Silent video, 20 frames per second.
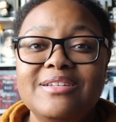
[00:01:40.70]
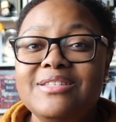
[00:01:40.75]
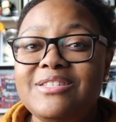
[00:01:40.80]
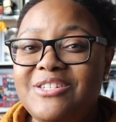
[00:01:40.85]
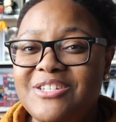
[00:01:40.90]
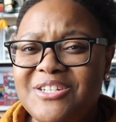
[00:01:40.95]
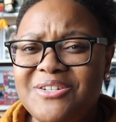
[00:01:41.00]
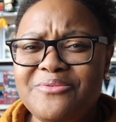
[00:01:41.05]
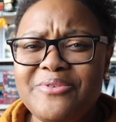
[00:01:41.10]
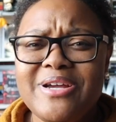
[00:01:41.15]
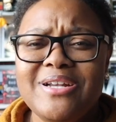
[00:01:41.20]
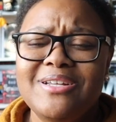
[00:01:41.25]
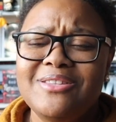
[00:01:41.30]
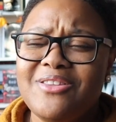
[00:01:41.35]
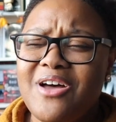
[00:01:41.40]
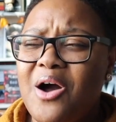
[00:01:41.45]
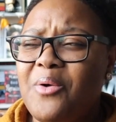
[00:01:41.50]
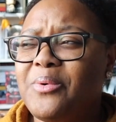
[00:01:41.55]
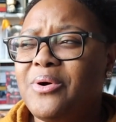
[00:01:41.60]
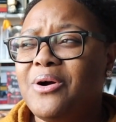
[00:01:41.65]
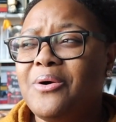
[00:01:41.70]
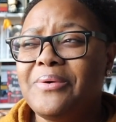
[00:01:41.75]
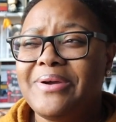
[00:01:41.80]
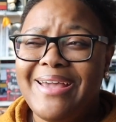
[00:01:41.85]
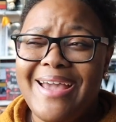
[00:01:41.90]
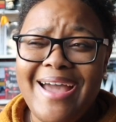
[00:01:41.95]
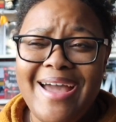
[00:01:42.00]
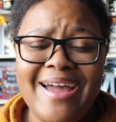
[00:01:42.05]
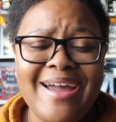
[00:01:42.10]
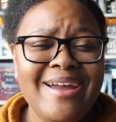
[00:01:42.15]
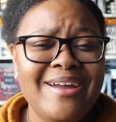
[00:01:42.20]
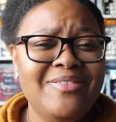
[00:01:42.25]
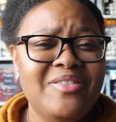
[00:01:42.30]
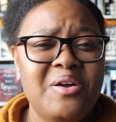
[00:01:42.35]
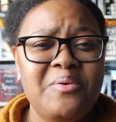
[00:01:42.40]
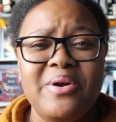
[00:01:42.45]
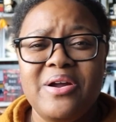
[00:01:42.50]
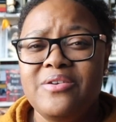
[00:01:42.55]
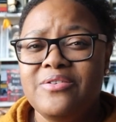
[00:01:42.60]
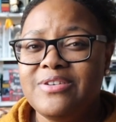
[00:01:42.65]
did read and thought were okay,
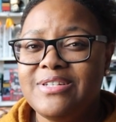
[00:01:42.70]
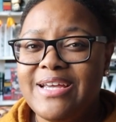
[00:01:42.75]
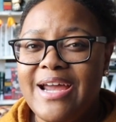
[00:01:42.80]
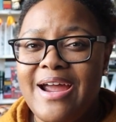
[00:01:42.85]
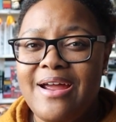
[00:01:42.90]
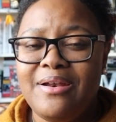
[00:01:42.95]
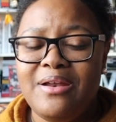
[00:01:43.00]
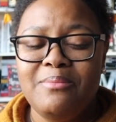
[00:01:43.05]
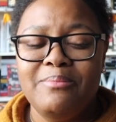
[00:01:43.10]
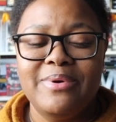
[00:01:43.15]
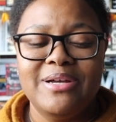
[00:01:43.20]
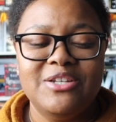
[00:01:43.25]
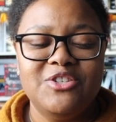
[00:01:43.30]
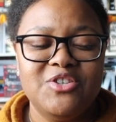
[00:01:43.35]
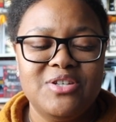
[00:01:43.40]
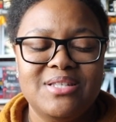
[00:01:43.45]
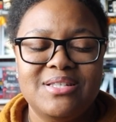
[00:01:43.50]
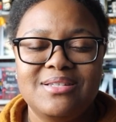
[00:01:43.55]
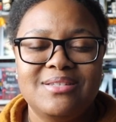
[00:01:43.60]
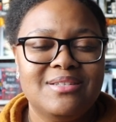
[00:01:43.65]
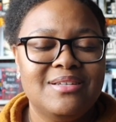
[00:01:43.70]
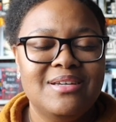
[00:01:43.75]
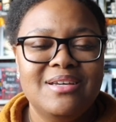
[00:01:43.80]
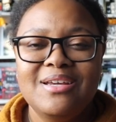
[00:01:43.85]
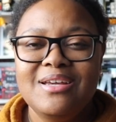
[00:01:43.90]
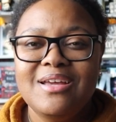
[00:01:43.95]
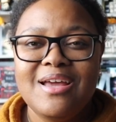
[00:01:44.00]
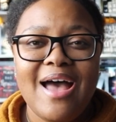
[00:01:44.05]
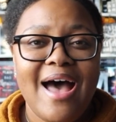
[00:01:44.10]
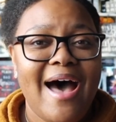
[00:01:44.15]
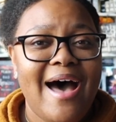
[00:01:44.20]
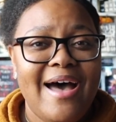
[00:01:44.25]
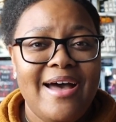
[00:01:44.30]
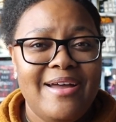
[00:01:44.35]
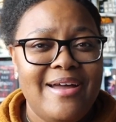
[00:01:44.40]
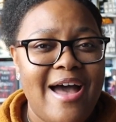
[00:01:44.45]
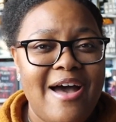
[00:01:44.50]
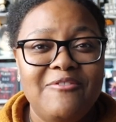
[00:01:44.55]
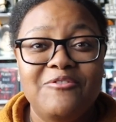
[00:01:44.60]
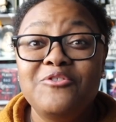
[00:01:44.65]
they were entertaining, but just
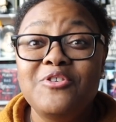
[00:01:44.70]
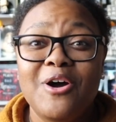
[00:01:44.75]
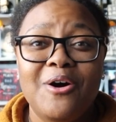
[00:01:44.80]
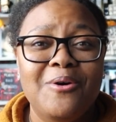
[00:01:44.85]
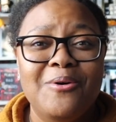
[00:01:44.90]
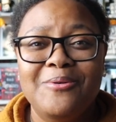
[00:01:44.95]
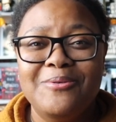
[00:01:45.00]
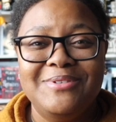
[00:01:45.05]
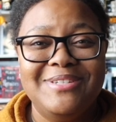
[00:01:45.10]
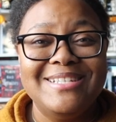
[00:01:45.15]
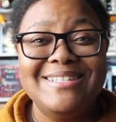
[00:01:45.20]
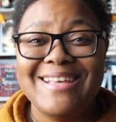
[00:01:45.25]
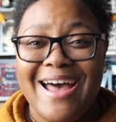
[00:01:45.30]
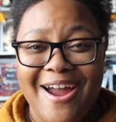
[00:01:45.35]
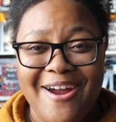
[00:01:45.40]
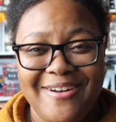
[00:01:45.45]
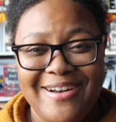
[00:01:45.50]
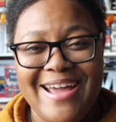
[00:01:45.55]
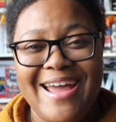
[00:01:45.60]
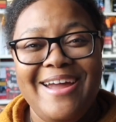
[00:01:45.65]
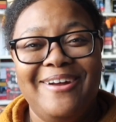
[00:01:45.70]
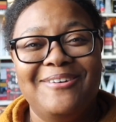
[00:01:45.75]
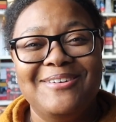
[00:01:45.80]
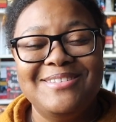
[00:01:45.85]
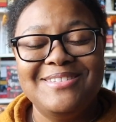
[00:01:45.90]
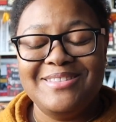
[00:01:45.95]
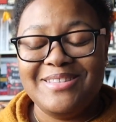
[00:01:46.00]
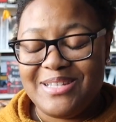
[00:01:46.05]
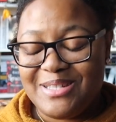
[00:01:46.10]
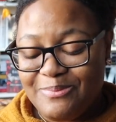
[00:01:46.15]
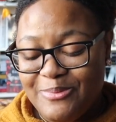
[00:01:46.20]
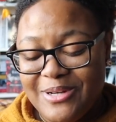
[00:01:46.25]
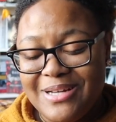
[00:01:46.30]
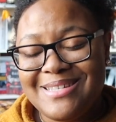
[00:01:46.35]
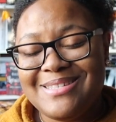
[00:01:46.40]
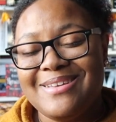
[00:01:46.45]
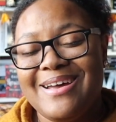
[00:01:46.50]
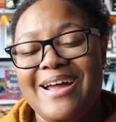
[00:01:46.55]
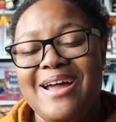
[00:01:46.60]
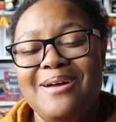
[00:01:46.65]
I have no desire to hang on to these
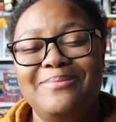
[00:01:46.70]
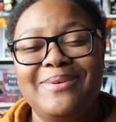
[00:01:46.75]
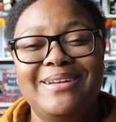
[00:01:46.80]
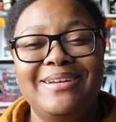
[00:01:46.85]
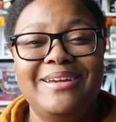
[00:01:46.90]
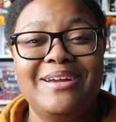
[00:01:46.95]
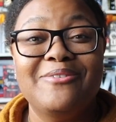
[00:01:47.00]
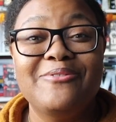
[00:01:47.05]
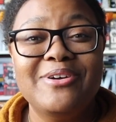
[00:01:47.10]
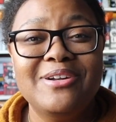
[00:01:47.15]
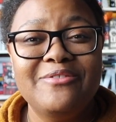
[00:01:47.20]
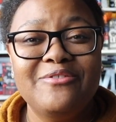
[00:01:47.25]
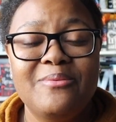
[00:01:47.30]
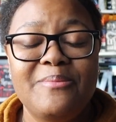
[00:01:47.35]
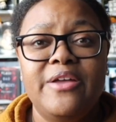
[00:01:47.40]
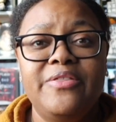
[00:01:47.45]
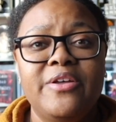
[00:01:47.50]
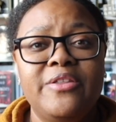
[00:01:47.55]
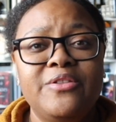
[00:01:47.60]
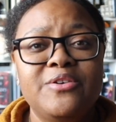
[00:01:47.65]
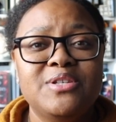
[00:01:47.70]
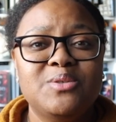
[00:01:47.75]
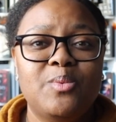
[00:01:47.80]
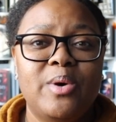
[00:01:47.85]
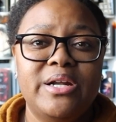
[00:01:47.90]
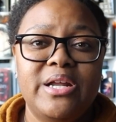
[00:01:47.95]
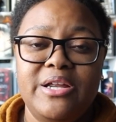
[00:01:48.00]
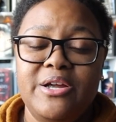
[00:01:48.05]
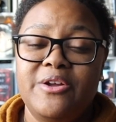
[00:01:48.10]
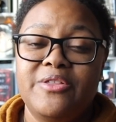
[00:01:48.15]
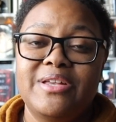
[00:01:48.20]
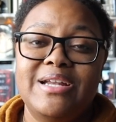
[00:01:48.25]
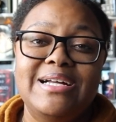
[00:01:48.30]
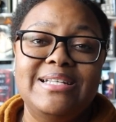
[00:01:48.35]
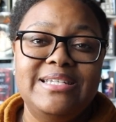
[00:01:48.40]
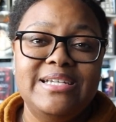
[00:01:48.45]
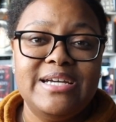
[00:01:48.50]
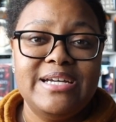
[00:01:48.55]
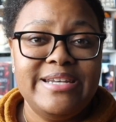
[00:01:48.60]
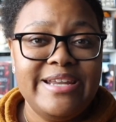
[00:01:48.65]
books, so I am going to get rid of them. And then there's one in here that I
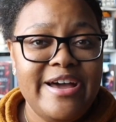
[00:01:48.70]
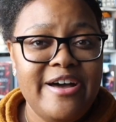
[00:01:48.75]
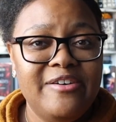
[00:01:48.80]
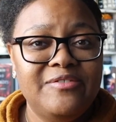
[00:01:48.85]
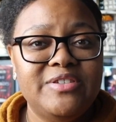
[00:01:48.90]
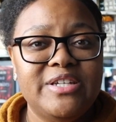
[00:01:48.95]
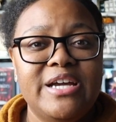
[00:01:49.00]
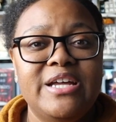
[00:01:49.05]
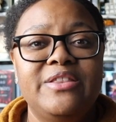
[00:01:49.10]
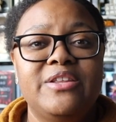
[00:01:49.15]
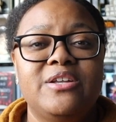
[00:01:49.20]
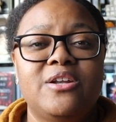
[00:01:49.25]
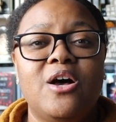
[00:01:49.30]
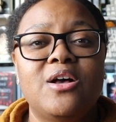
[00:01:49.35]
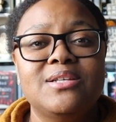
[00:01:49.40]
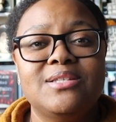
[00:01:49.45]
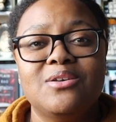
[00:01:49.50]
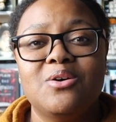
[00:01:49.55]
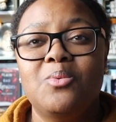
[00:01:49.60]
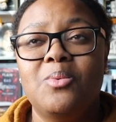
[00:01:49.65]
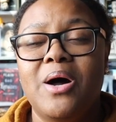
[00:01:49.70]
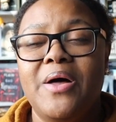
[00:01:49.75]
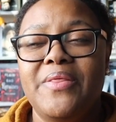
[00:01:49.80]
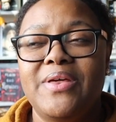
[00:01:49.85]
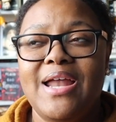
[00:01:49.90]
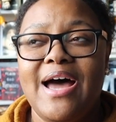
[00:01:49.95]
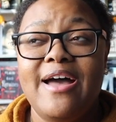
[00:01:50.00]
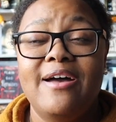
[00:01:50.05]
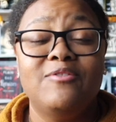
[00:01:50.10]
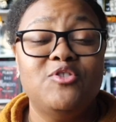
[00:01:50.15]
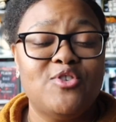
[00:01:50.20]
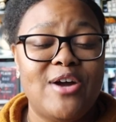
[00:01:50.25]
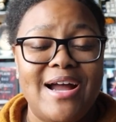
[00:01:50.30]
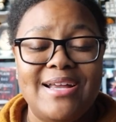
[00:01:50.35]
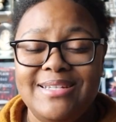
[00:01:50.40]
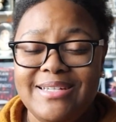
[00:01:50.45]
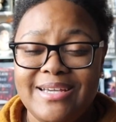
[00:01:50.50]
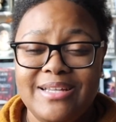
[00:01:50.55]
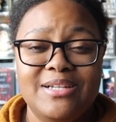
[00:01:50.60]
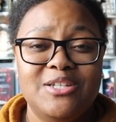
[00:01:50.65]
DNF'd, and then also one that I have
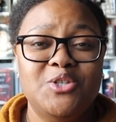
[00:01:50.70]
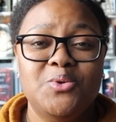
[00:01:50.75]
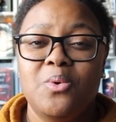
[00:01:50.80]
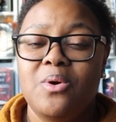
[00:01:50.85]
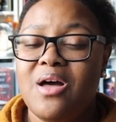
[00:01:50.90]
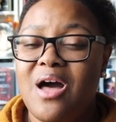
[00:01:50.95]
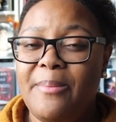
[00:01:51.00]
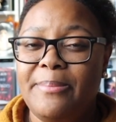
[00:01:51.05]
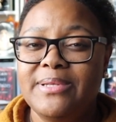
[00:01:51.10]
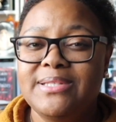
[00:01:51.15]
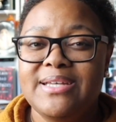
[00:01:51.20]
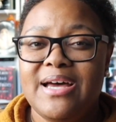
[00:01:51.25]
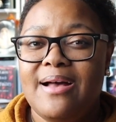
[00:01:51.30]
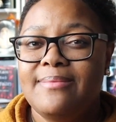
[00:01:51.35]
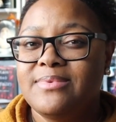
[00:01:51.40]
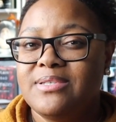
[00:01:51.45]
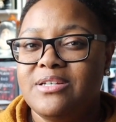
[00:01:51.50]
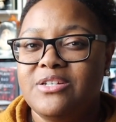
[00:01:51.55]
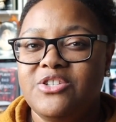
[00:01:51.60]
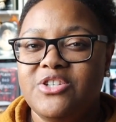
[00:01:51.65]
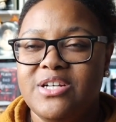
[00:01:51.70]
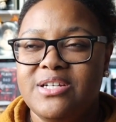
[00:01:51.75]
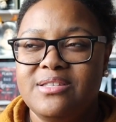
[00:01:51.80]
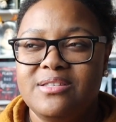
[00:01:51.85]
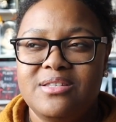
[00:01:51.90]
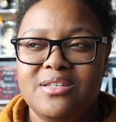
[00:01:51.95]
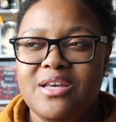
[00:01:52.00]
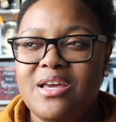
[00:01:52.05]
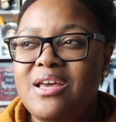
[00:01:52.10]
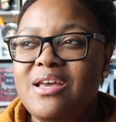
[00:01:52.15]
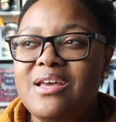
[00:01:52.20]
tried to get into a couple times and it just